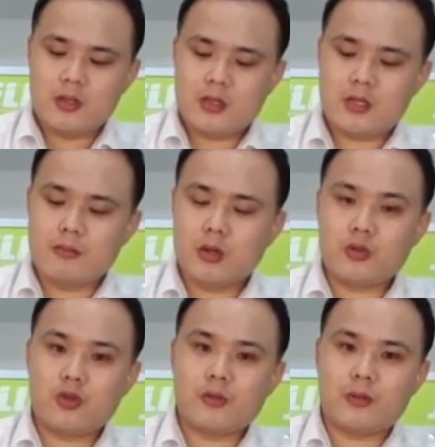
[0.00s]
These
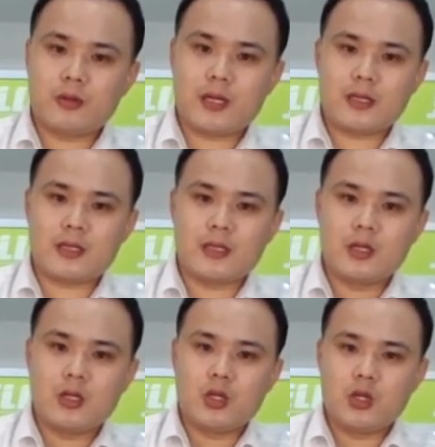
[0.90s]
modular products
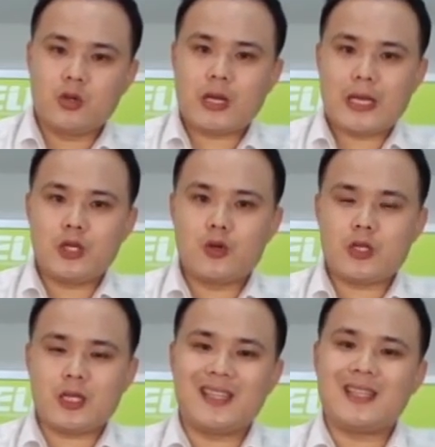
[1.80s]
you can
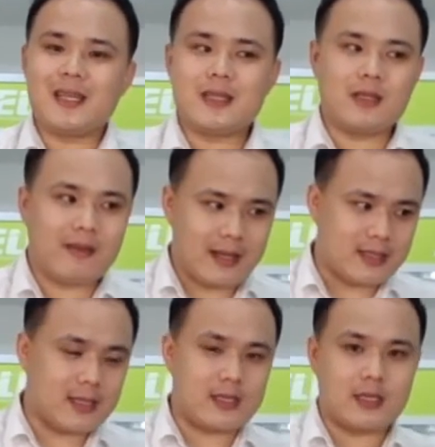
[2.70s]
use in the
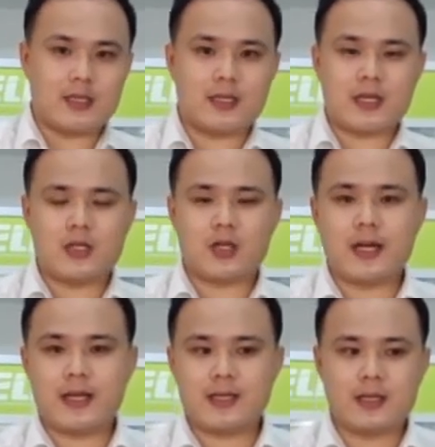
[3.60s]
devices such
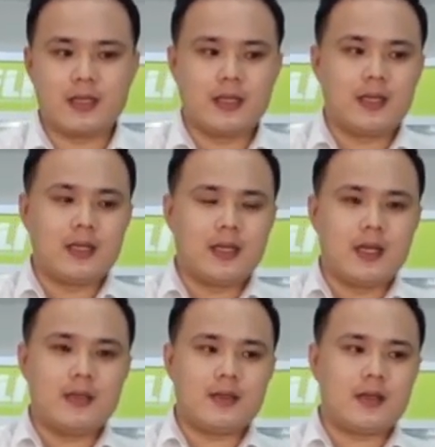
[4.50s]
as
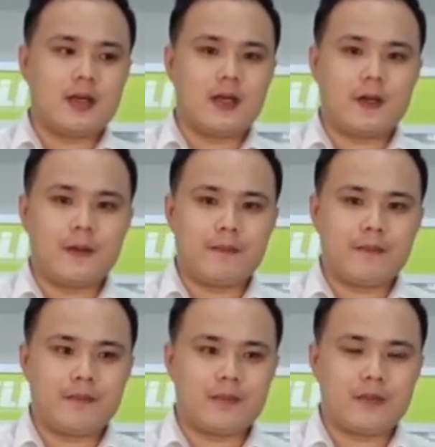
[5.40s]
in the
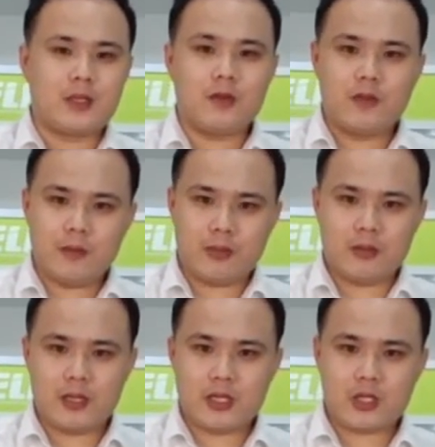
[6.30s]
TV
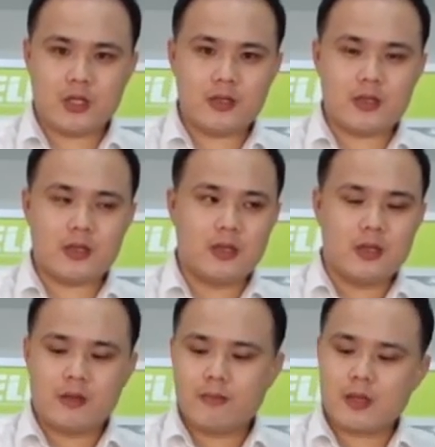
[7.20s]
protections,
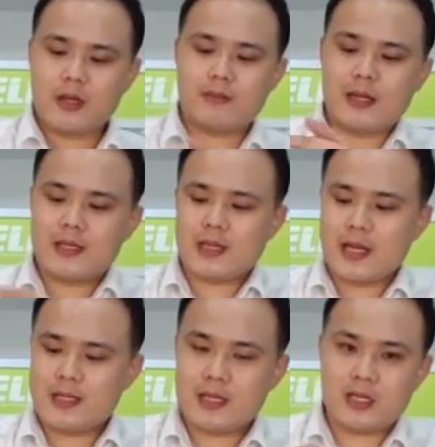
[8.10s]
because my
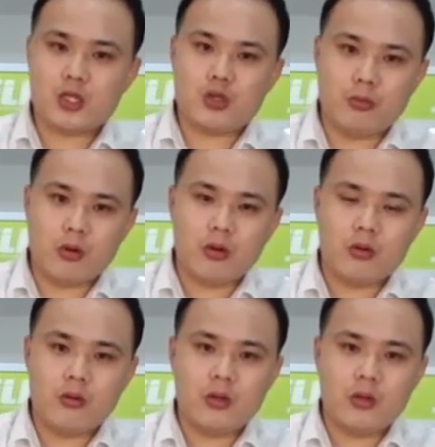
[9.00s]
size is small.